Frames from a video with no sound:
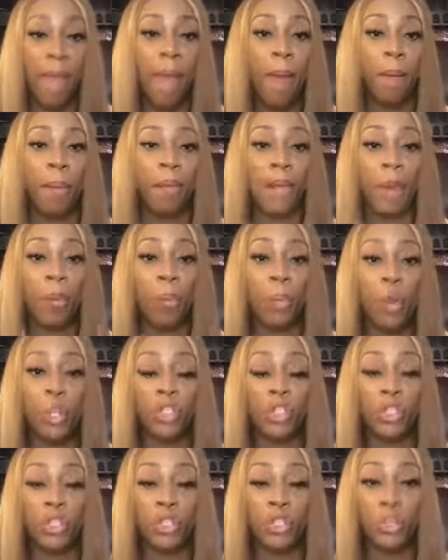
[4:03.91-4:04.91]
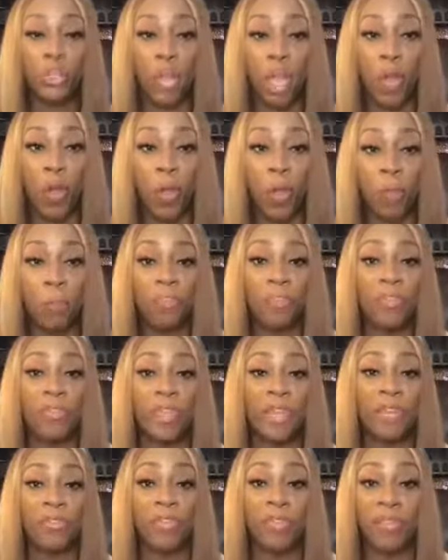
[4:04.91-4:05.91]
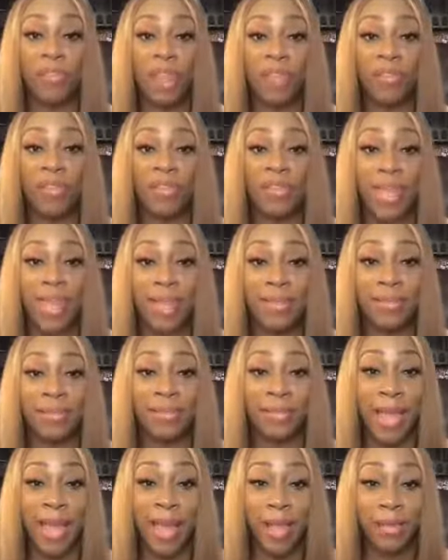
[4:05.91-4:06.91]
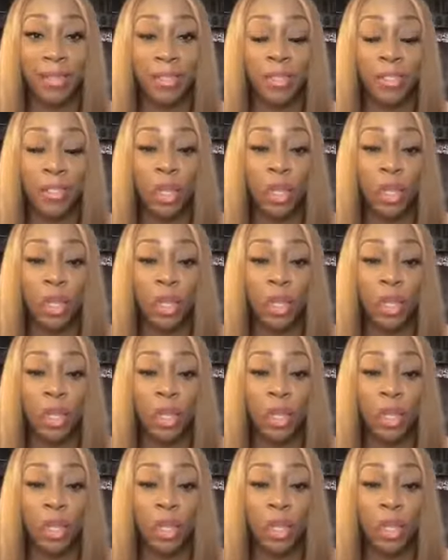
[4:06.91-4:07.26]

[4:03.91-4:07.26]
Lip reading: But I want you to know that if you have $1,000,